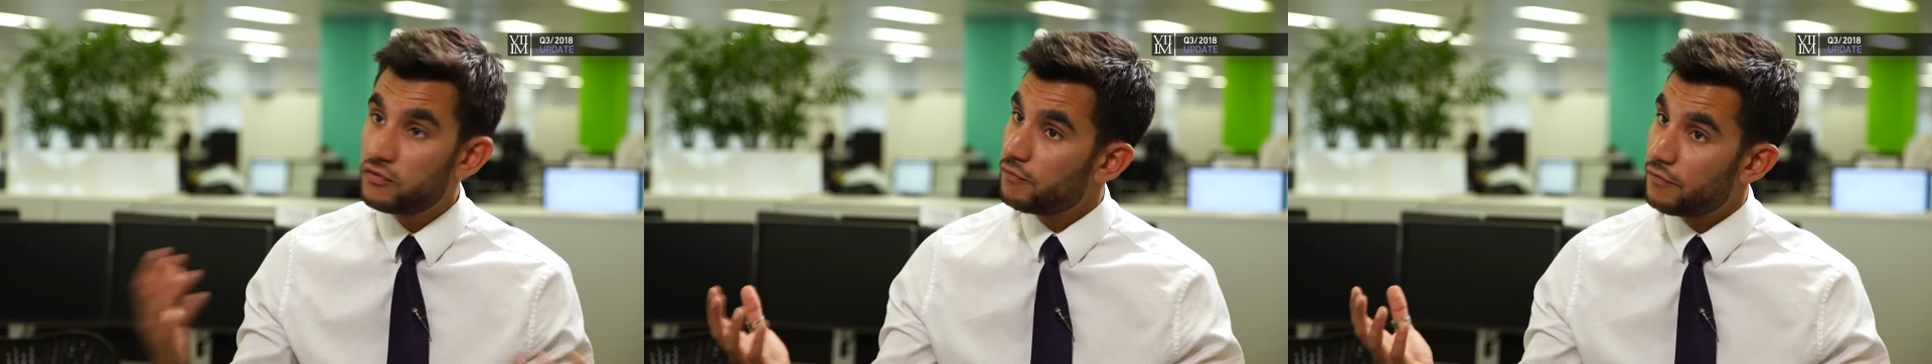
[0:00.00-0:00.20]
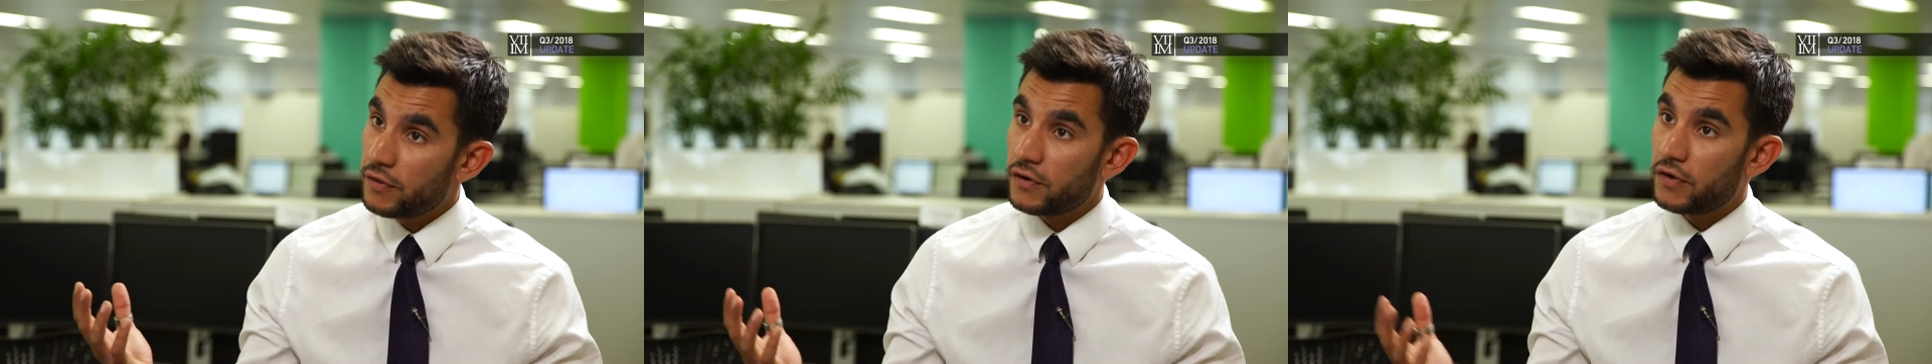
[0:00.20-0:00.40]

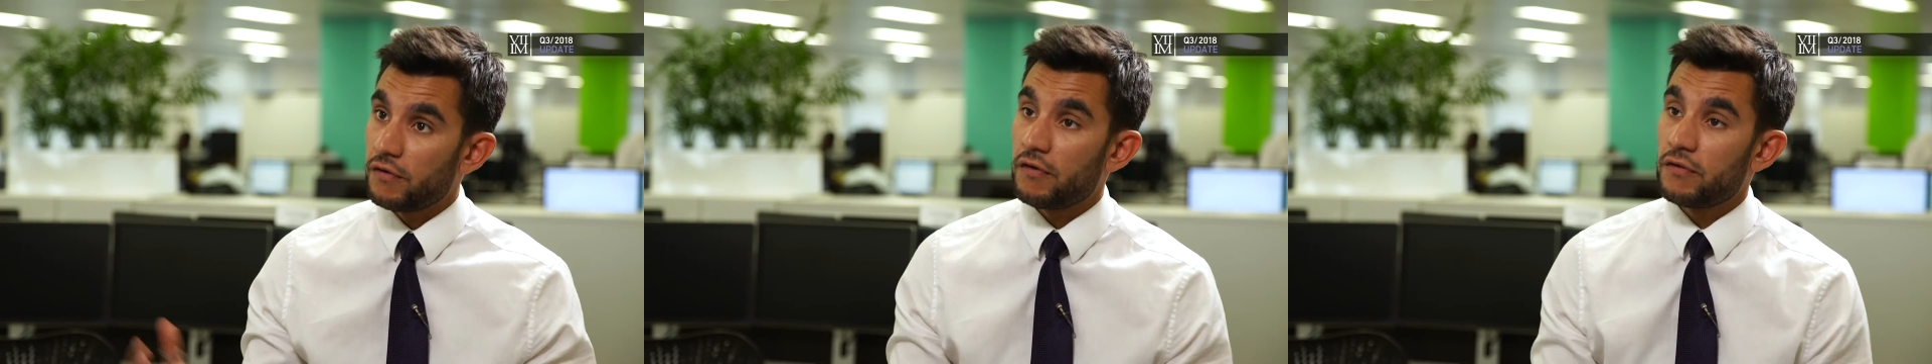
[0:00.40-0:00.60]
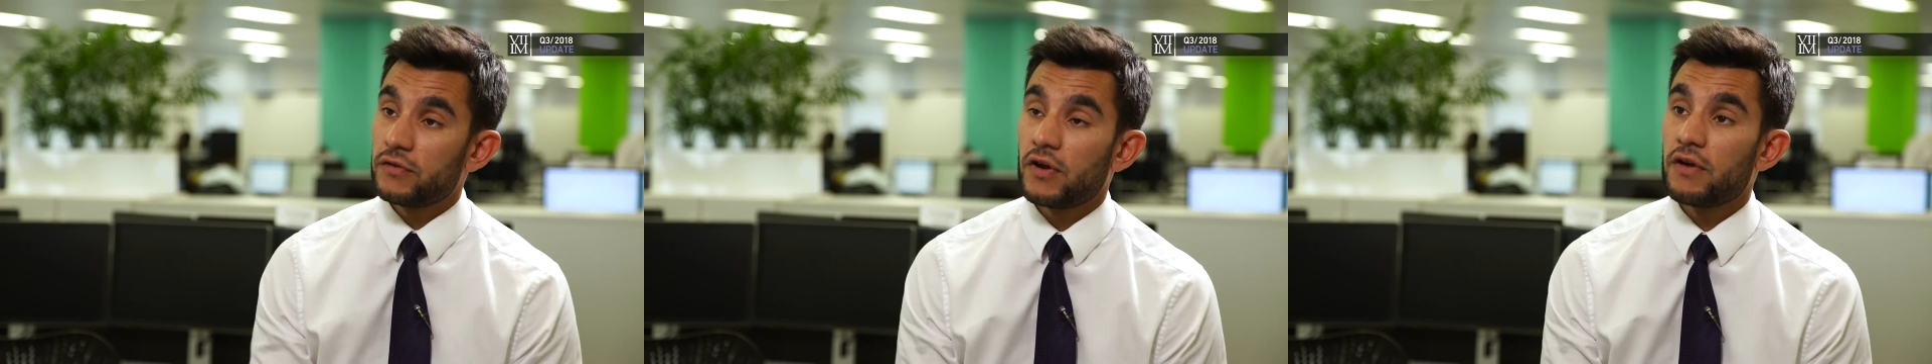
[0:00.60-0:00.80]
for
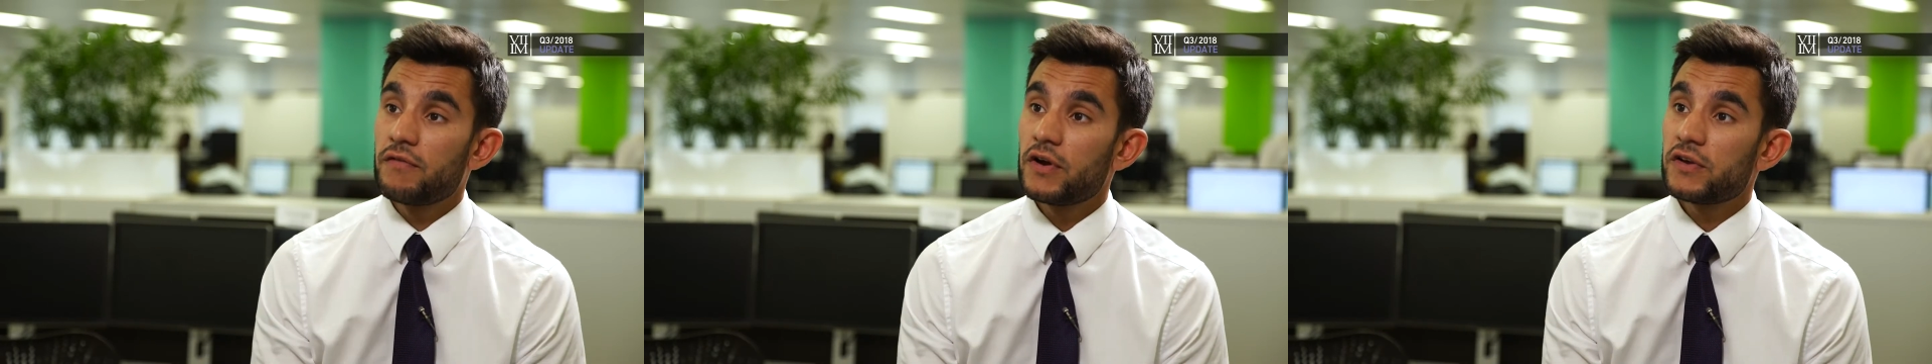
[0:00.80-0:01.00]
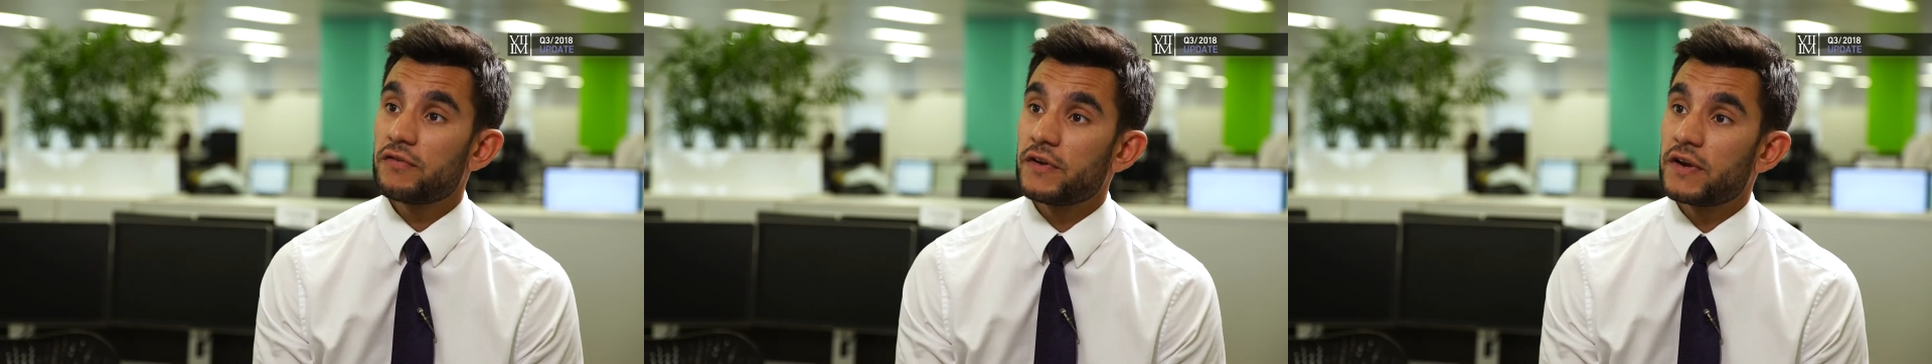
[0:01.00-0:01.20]
the
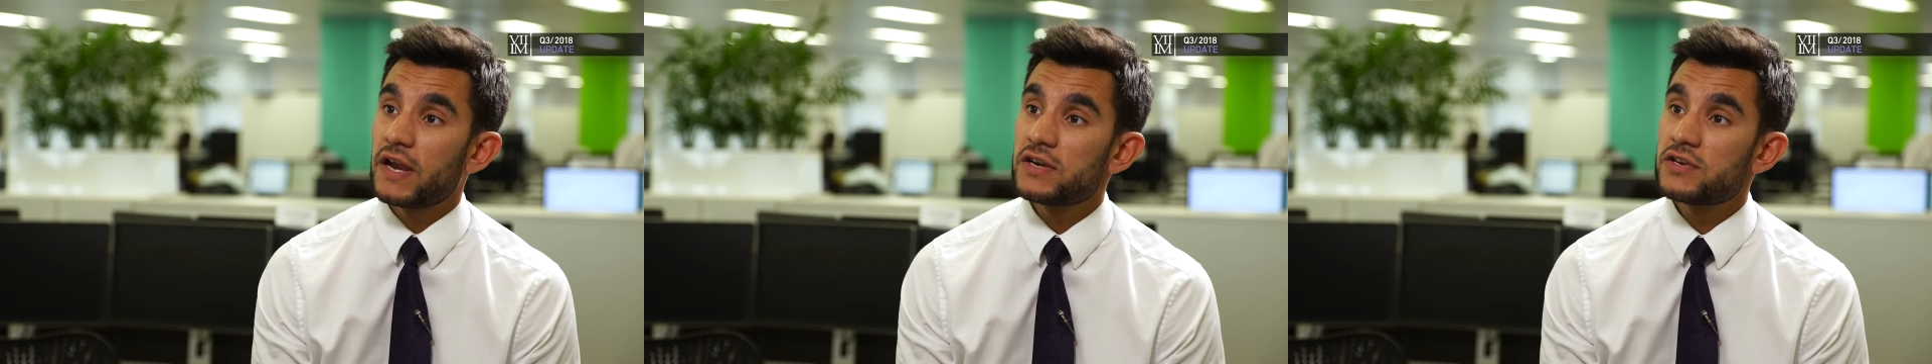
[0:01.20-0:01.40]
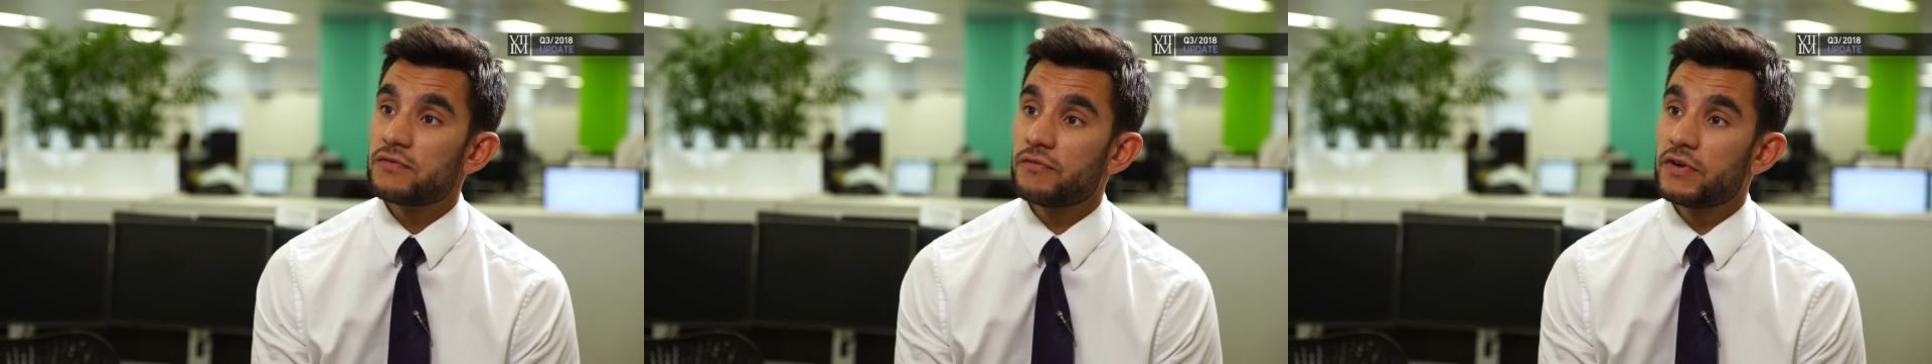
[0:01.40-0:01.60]

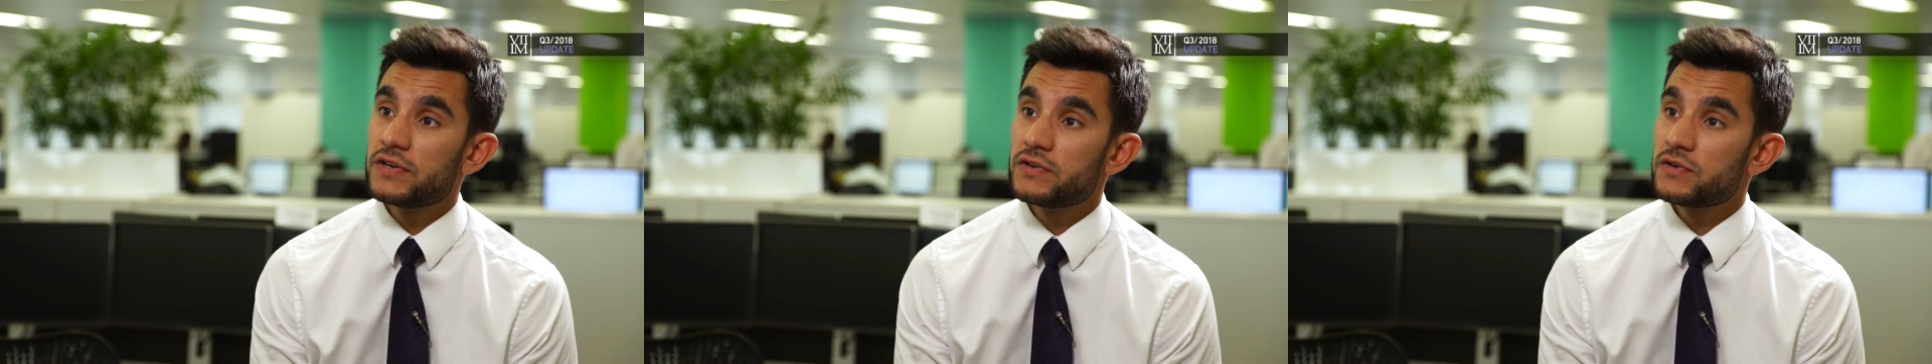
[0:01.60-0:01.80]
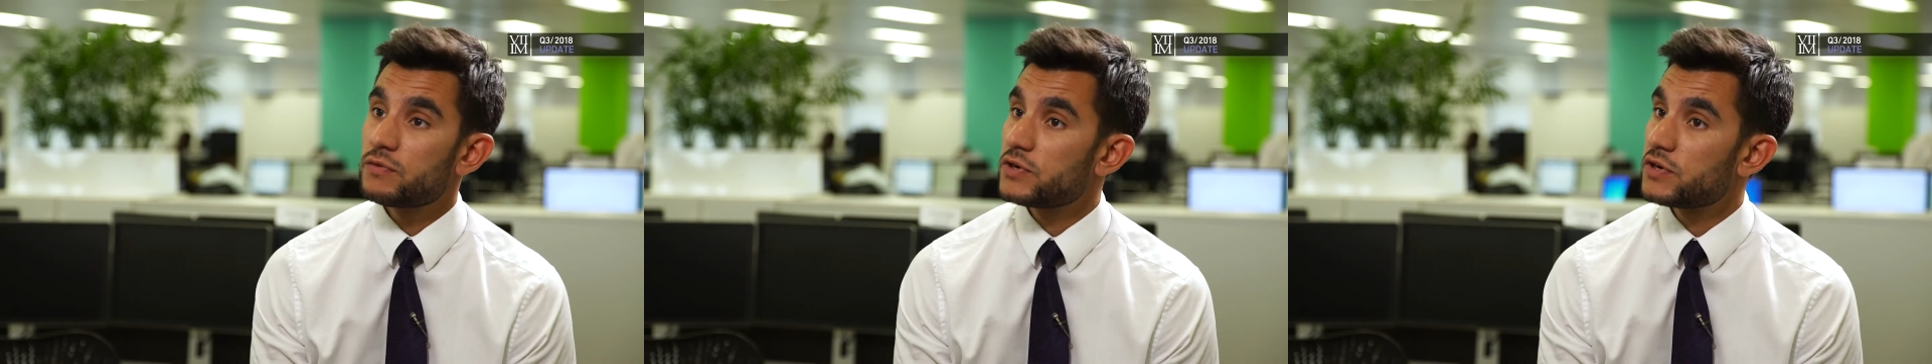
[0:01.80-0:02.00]
diversification
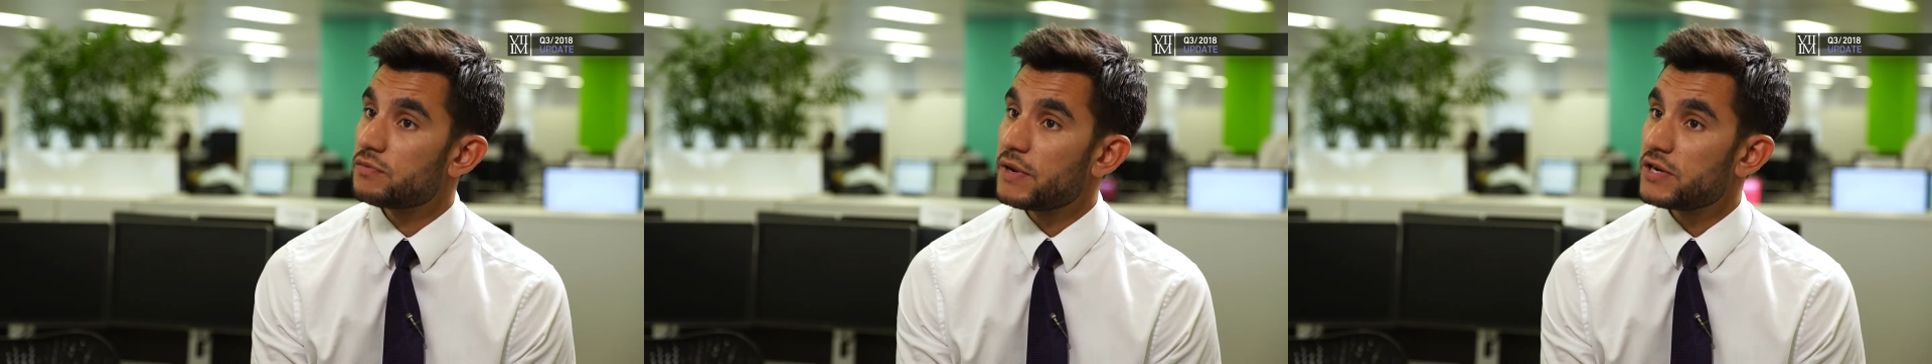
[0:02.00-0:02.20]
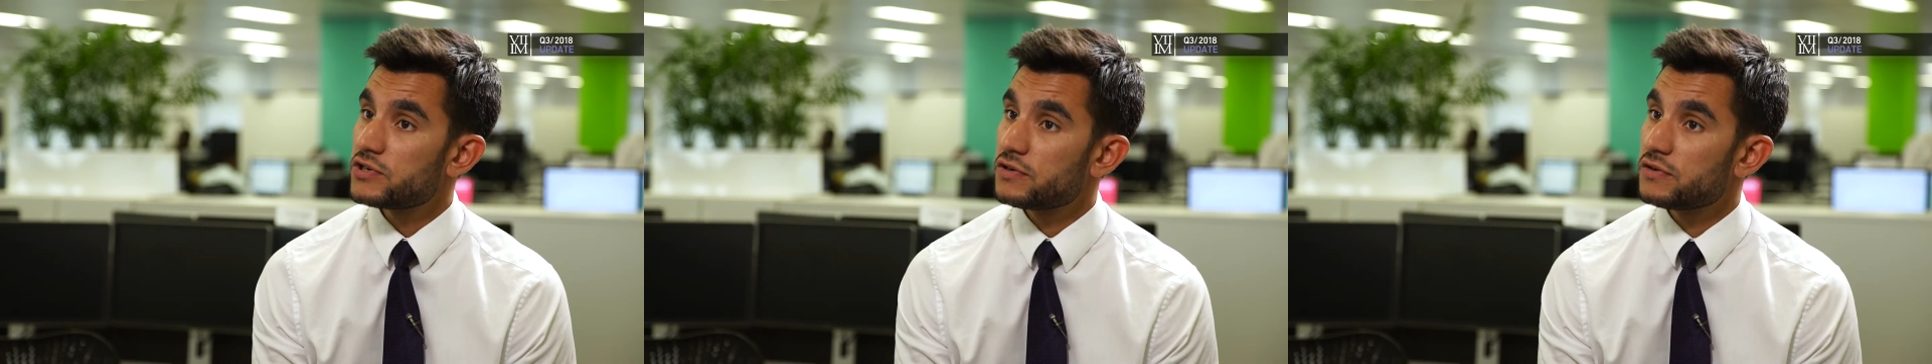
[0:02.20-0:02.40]
reasons we just
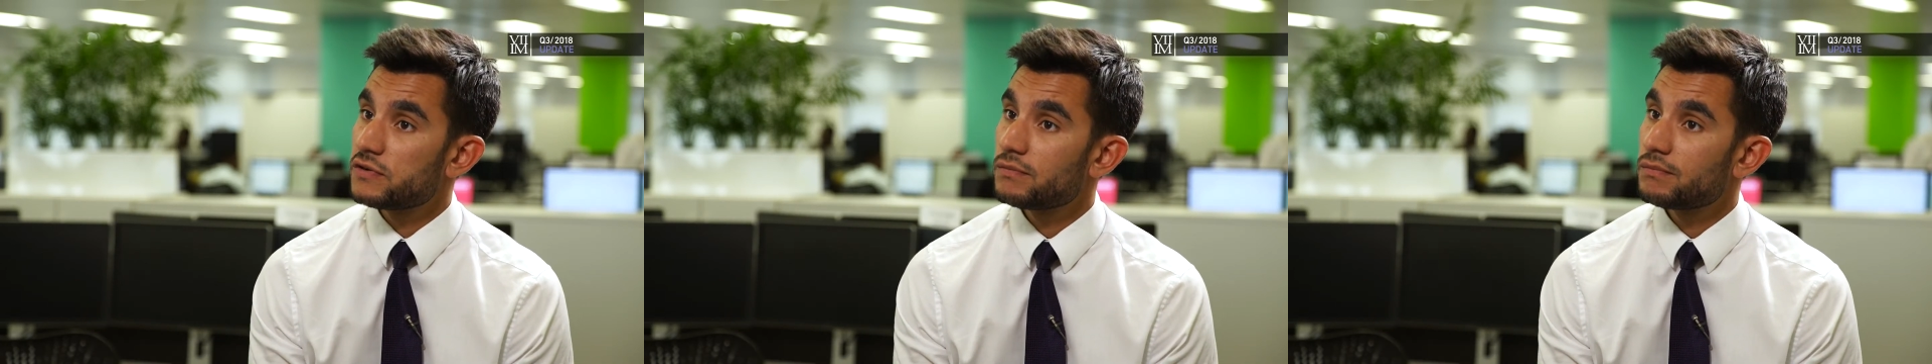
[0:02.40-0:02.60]
mentioned.